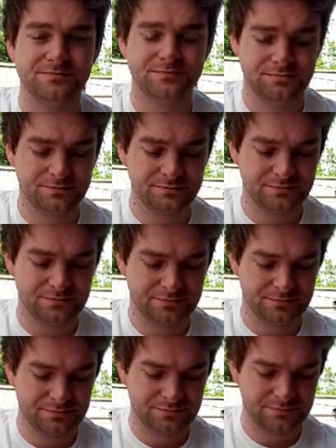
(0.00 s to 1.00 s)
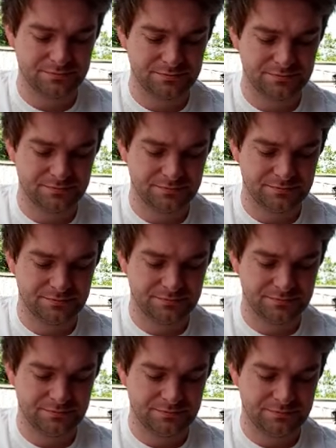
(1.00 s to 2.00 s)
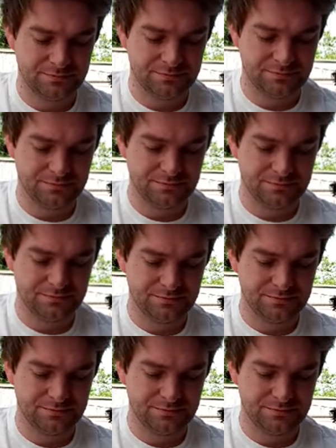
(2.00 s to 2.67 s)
No one is speaking in this clip.